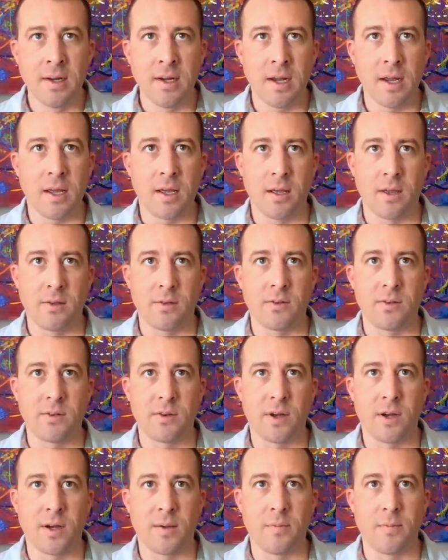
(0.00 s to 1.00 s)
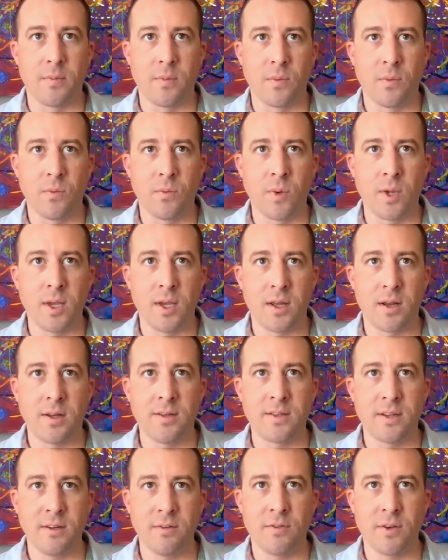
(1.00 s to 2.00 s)
And um, we had
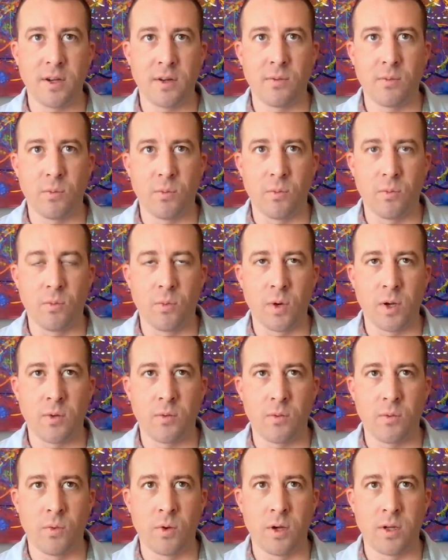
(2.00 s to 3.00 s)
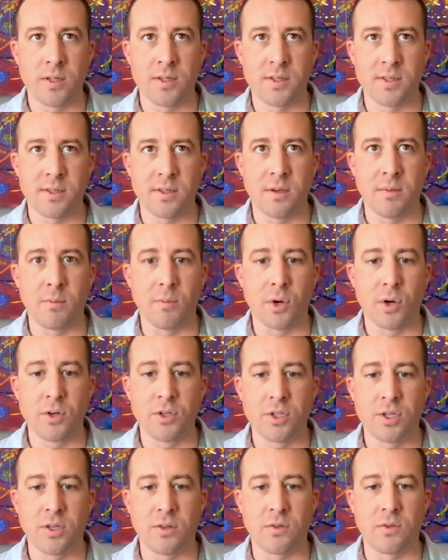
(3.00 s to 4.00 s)
identified what was
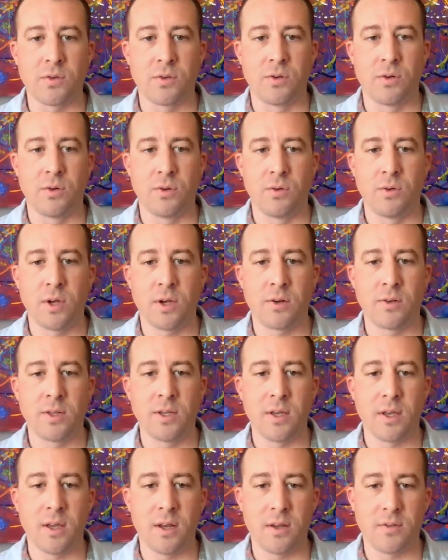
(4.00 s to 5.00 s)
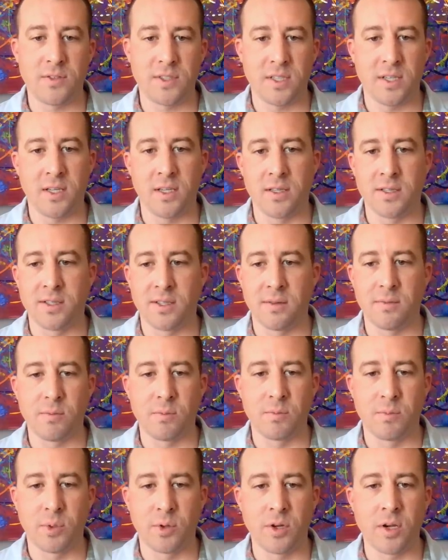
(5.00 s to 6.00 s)
emerging through not only NFTs and
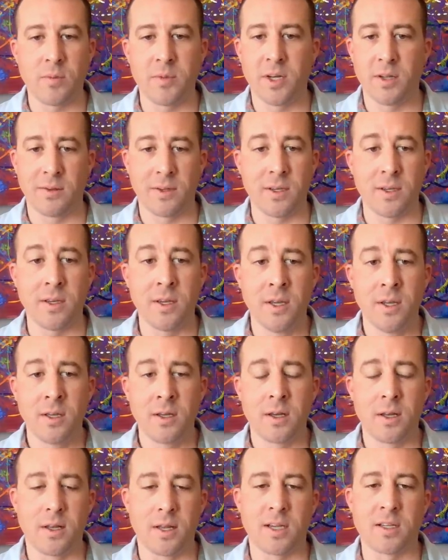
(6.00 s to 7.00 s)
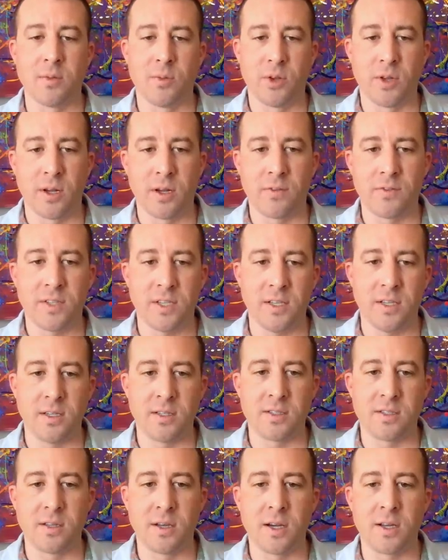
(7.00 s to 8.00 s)
predominantly collectible NFTs,
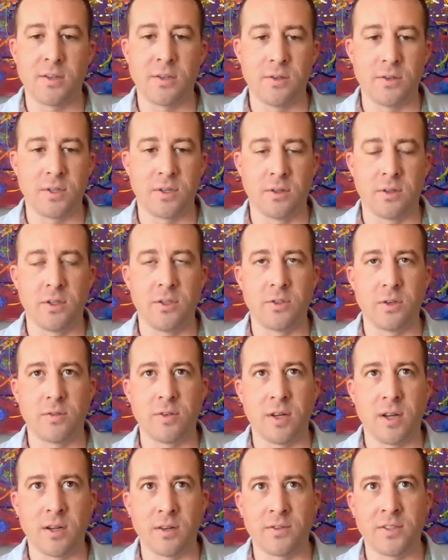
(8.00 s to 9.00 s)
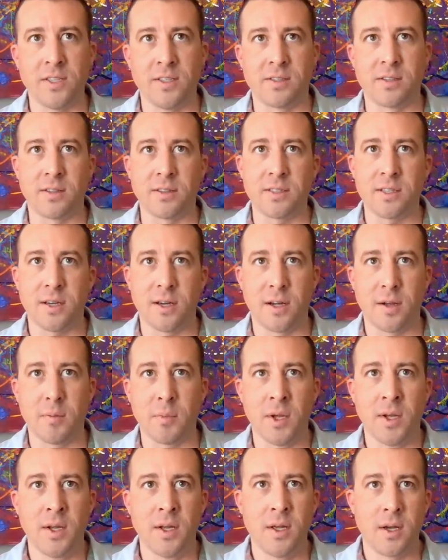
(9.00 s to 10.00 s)
not utility driven NFTs at the time,
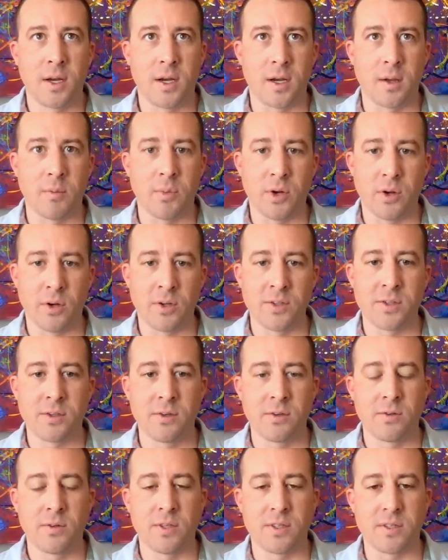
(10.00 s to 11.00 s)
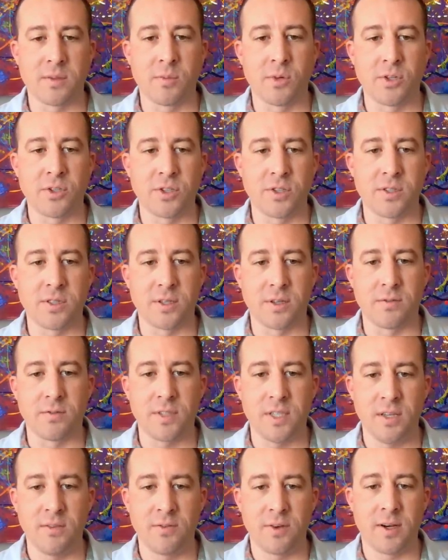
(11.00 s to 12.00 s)
uh, but also this emergence of
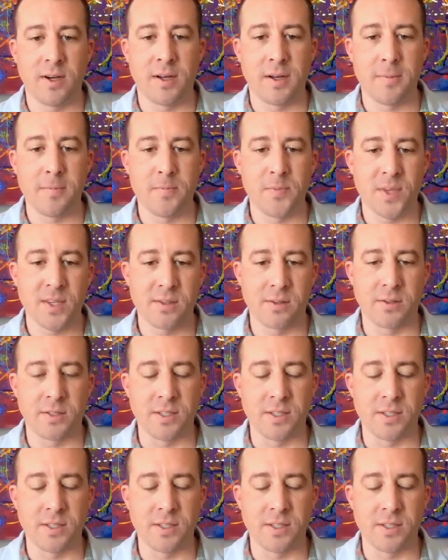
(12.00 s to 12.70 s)
DeFi, so